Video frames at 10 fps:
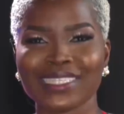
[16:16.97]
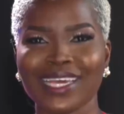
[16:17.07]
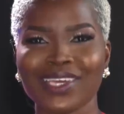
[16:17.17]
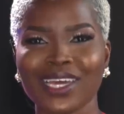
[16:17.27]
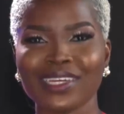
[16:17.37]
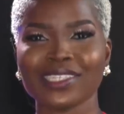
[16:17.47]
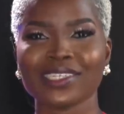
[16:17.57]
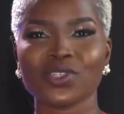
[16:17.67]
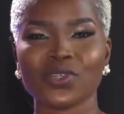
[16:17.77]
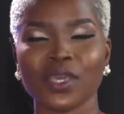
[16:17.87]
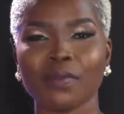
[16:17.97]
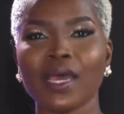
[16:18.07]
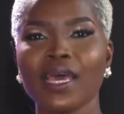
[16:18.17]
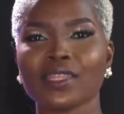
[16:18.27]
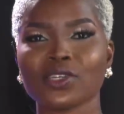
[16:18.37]
say, you can just
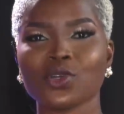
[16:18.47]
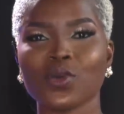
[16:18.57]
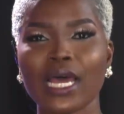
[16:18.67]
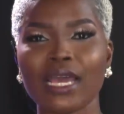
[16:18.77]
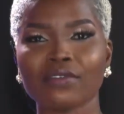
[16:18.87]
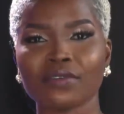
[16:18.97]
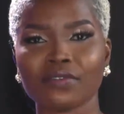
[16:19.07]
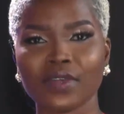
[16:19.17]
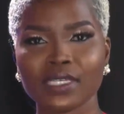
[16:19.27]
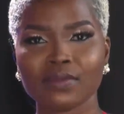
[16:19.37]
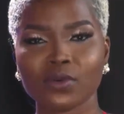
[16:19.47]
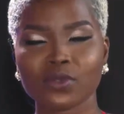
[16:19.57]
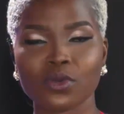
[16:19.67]
stream the show live on Facebook.